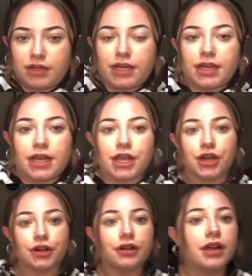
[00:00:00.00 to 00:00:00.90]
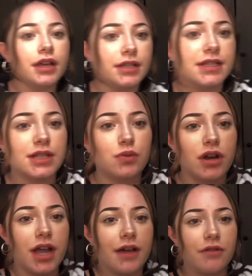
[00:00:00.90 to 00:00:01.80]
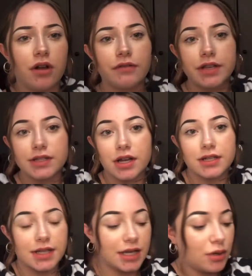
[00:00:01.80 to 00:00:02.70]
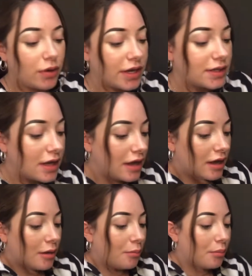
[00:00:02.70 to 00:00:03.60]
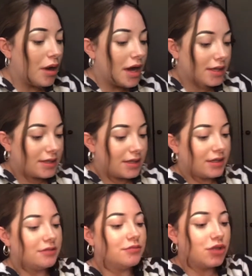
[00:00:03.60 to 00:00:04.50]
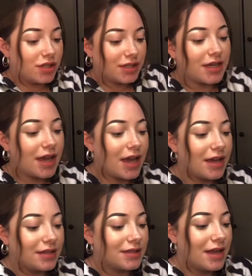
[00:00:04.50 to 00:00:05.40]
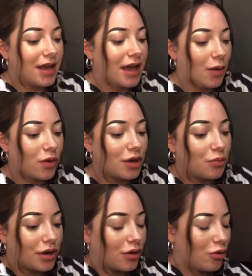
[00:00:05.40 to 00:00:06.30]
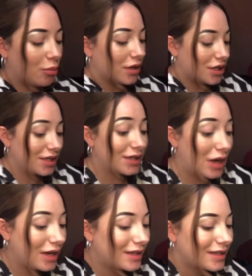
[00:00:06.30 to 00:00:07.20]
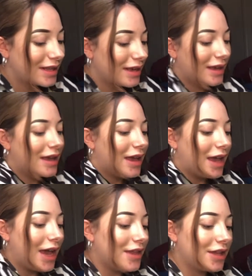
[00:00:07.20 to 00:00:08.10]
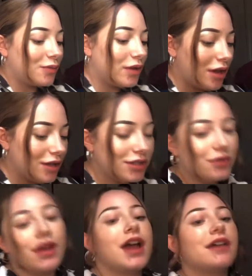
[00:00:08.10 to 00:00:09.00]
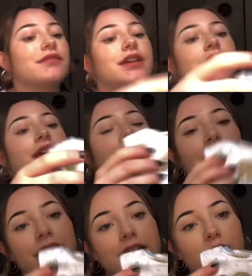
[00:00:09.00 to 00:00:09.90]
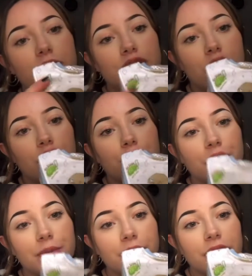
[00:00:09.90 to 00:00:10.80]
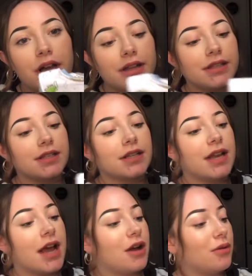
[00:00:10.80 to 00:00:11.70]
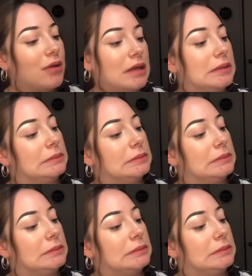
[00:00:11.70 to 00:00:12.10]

in here because that's where I have all of his socks anyways. But just in case, I want to bring a whole bunch of socks. And then we also have these, which are burp cloths. Now,